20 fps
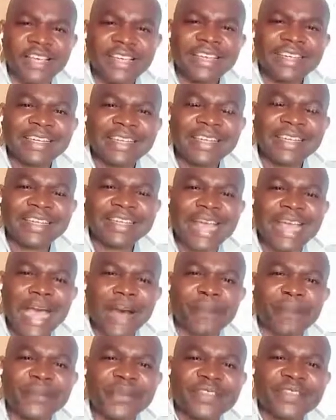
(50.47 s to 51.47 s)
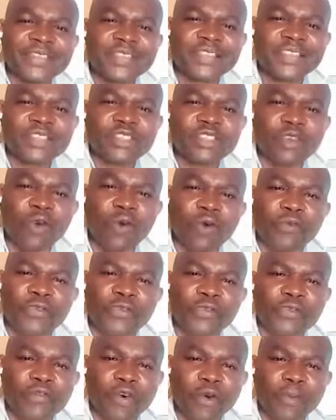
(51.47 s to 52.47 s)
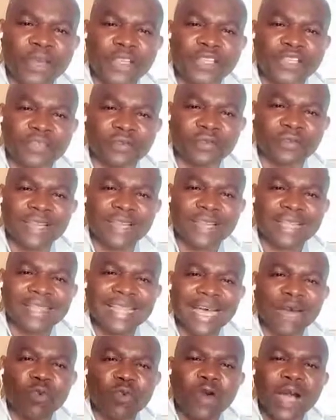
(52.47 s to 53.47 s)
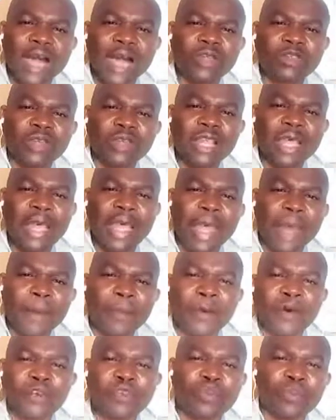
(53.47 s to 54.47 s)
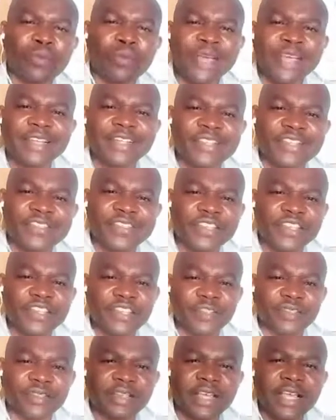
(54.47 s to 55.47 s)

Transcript: These are pieces of information that will actually help us to make decisions